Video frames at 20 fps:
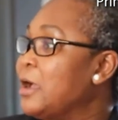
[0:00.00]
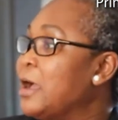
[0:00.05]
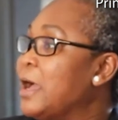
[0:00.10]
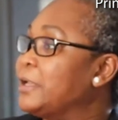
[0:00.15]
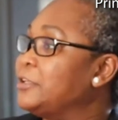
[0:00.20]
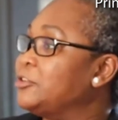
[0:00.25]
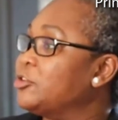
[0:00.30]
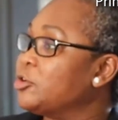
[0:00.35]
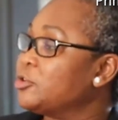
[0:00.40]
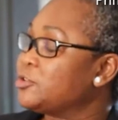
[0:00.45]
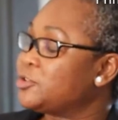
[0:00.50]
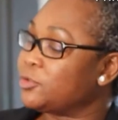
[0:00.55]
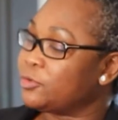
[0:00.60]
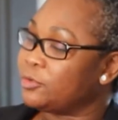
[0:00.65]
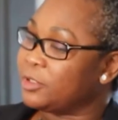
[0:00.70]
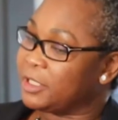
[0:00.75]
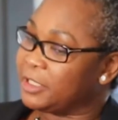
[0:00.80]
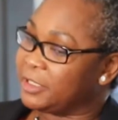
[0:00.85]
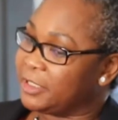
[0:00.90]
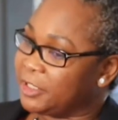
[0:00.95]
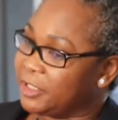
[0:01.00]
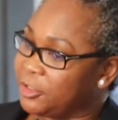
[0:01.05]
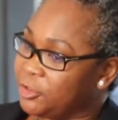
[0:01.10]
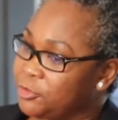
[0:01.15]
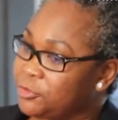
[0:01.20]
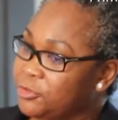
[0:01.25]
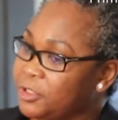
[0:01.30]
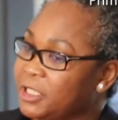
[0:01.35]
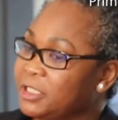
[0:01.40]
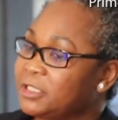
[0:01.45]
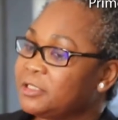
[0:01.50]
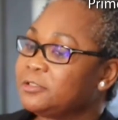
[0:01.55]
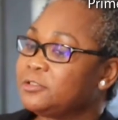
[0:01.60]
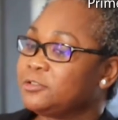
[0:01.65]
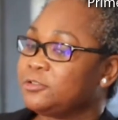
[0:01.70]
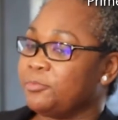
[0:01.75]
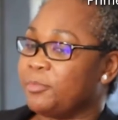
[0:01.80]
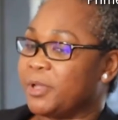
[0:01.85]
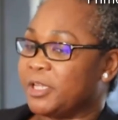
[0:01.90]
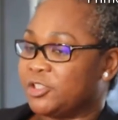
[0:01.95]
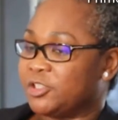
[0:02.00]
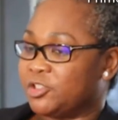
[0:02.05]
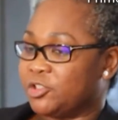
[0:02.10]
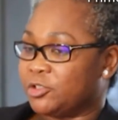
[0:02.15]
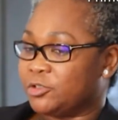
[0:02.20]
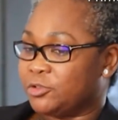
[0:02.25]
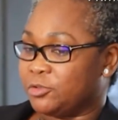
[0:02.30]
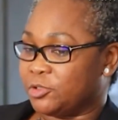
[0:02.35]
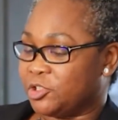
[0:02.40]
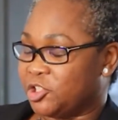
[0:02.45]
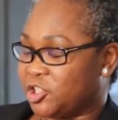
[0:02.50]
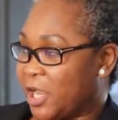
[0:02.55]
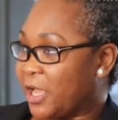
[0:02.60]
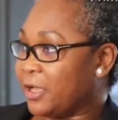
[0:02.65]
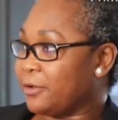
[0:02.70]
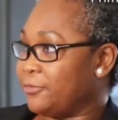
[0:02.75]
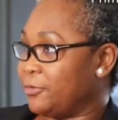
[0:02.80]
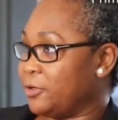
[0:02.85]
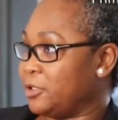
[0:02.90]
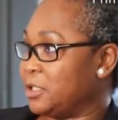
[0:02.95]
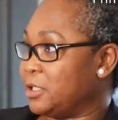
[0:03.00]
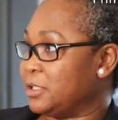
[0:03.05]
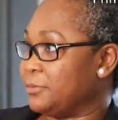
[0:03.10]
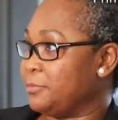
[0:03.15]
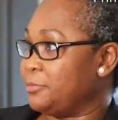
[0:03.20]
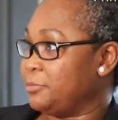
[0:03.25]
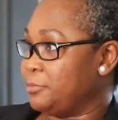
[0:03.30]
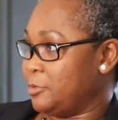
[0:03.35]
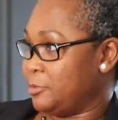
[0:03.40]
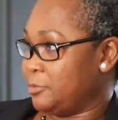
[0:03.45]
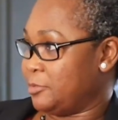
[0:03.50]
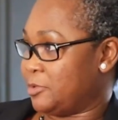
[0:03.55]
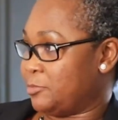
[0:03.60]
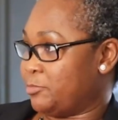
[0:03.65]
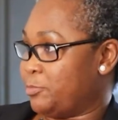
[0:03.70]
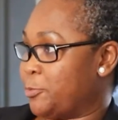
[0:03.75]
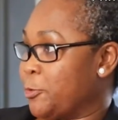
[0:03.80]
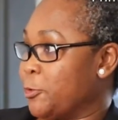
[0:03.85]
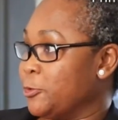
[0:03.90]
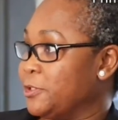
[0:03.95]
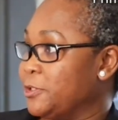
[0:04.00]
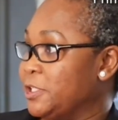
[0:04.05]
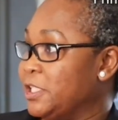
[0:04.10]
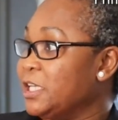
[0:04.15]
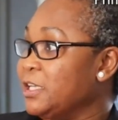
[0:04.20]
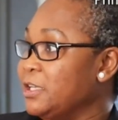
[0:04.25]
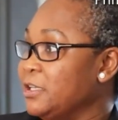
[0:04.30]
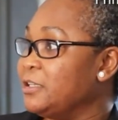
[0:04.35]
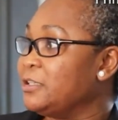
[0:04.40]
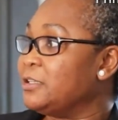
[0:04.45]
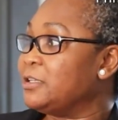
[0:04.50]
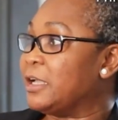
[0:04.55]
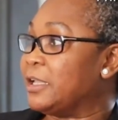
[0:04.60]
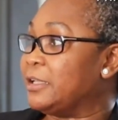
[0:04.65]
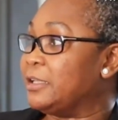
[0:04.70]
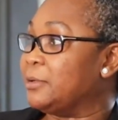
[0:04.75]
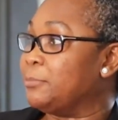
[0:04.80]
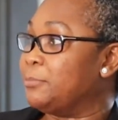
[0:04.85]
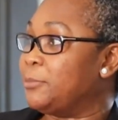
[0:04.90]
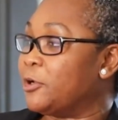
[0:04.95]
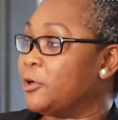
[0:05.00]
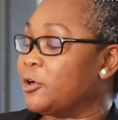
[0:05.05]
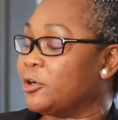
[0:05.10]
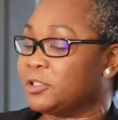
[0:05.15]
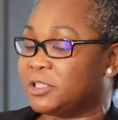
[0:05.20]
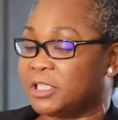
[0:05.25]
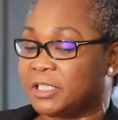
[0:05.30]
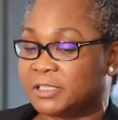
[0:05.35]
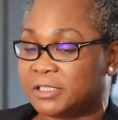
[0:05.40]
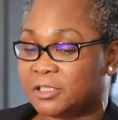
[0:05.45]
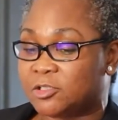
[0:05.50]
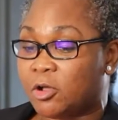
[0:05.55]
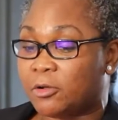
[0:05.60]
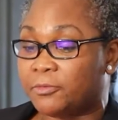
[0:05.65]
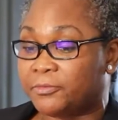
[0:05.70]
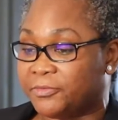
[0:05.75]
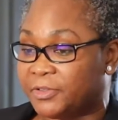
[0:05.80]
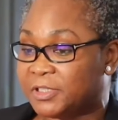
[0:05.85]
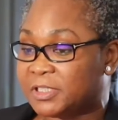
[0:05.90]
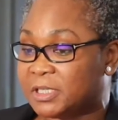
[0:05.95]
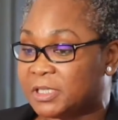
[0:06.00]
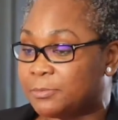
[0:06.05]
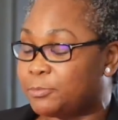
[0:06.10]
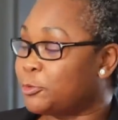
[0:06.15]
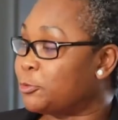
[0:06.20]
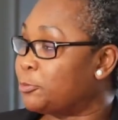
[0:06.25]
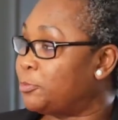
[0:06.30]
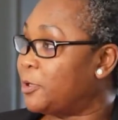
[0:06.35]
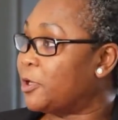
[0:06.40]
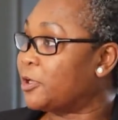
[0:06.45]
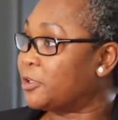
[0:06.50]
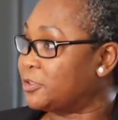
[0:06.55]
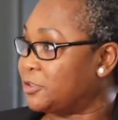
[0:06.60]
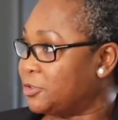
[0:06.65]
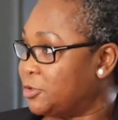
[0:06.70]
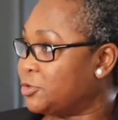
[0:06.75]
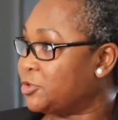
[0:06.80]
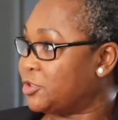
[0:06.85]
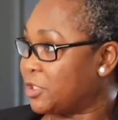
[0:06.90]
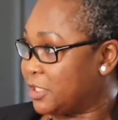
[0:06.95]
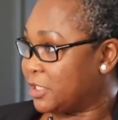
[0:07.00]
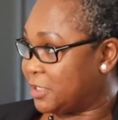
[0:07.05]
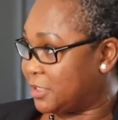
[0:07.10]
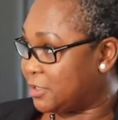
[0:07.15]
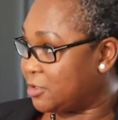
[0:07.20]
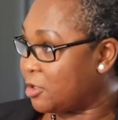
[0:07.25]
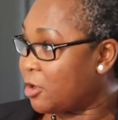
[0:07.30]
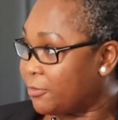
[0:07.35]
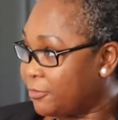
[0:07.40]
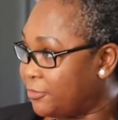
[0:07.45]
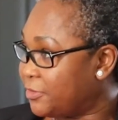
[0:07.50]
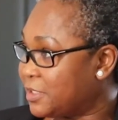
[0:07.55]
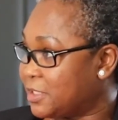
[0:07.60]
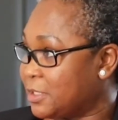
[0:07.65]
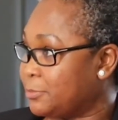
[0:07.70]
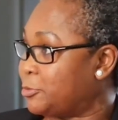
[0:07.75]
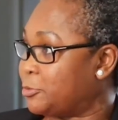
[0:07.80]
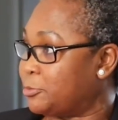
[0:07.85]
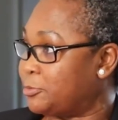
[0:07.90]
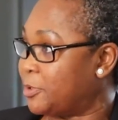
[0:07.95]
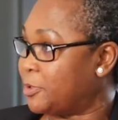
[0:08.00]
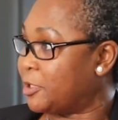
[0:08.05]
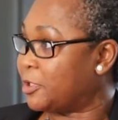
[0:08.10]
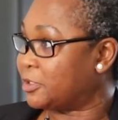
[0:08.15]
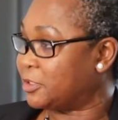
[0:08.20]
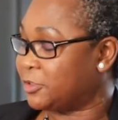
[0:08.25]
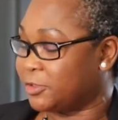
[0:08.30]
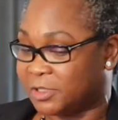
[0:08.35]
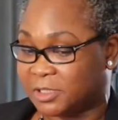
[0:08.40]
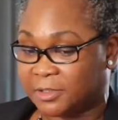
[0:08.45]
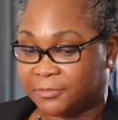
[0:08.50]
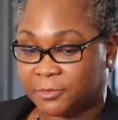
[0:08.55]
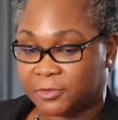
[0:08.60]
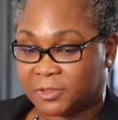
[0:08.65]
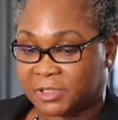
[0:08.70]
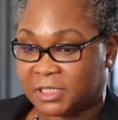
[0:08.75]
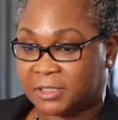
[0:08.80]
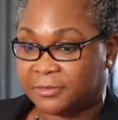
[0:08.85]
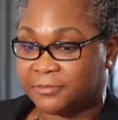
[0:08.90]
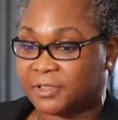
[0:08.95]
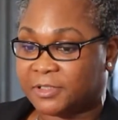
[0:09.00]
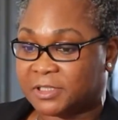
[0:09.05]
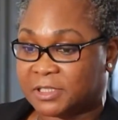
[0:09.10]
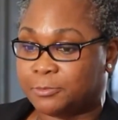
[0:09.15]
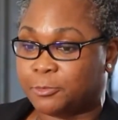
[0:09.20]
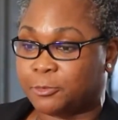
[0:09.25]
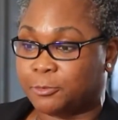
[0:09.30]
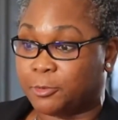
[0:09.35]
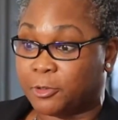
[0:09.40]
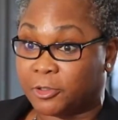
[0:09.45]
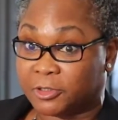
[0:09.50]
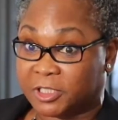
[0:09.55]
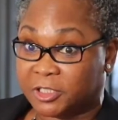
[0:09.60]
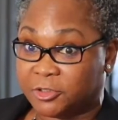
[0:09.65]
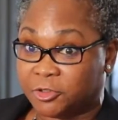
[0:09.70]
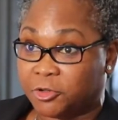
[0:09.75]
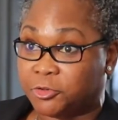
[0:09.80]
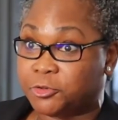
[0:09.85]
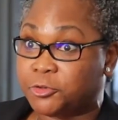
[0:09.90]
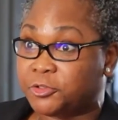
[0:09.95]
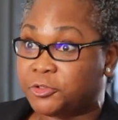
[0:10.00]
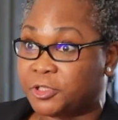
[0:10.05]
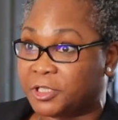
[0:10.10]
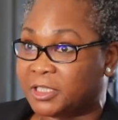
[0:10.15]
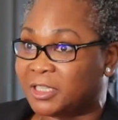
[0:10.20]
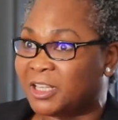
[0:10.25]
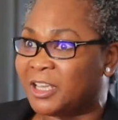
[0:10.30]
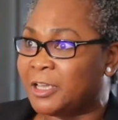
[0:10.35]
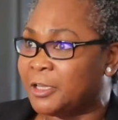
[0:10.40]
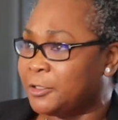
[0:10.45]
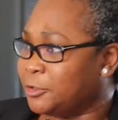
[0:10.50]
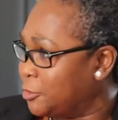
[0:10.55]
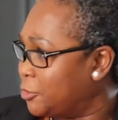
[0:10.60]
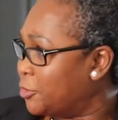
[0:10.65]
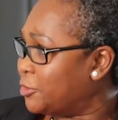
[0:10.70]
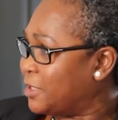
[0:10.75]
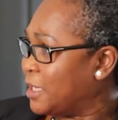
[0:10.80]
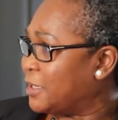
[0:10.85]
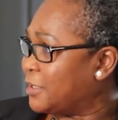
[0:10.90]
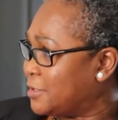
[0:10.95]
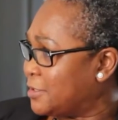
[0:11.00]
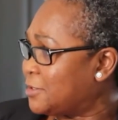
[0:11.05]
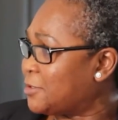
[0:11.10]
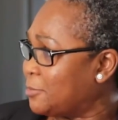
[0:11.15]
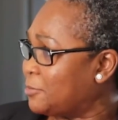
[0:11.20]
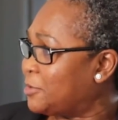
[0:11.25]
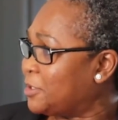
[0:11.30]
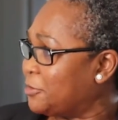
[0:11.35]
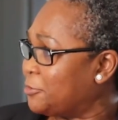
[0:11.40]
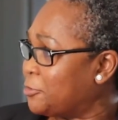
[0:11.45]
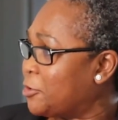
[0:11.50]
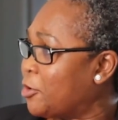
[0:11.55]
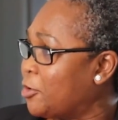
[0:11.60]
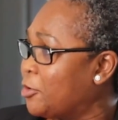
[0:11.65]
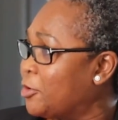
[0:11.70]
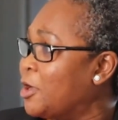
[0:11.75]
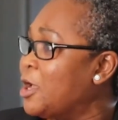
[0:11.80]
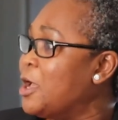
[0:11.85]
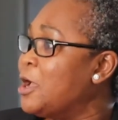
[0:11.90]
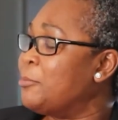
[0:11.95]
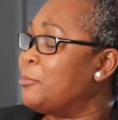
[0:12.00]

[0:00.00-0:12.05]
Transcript: And also in the urine, to measure, to check for the protein and the blood. It's not visible blood. Usually it's not visible blood, because if you see visible blood in your urine, you know there is something wrong.